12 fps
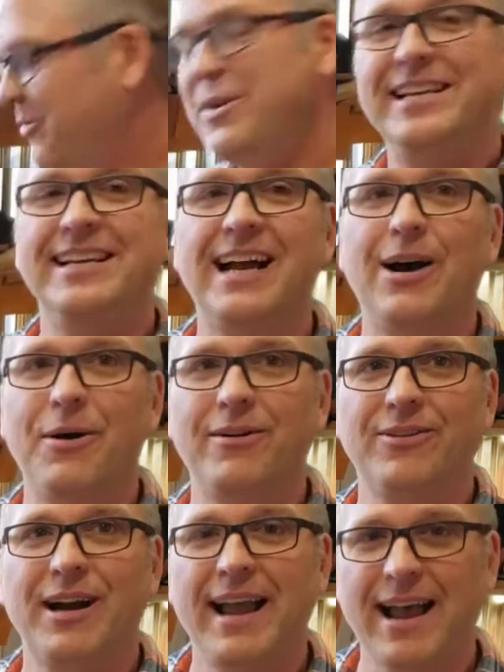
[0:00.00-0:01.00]
We did,
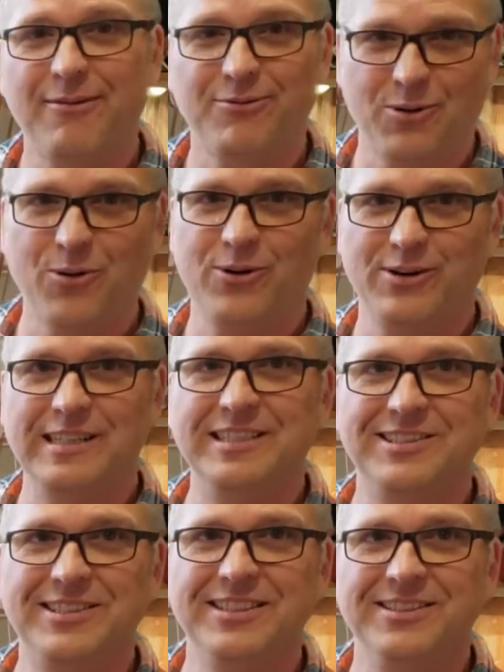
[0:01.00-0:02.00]
however, have 1/4-inch
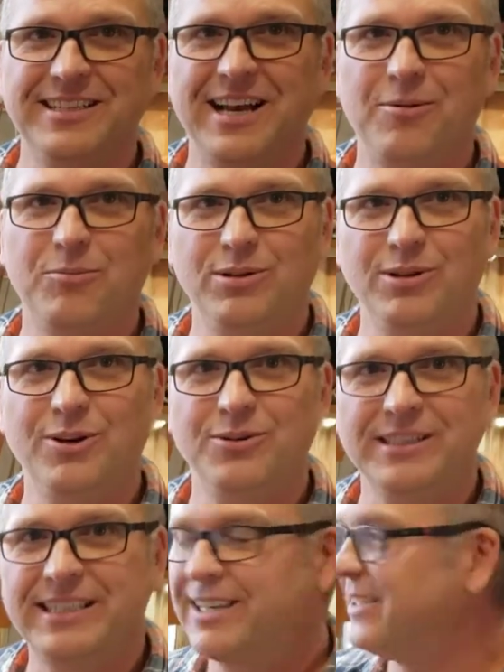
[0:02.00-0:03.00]
steel down below
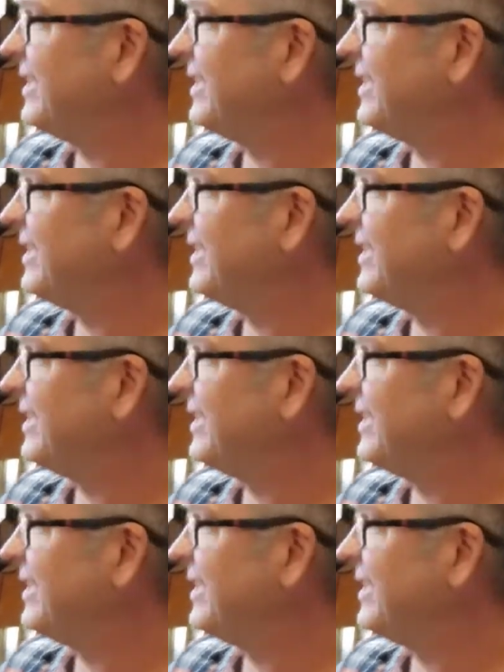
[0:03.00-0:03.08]
the Kelly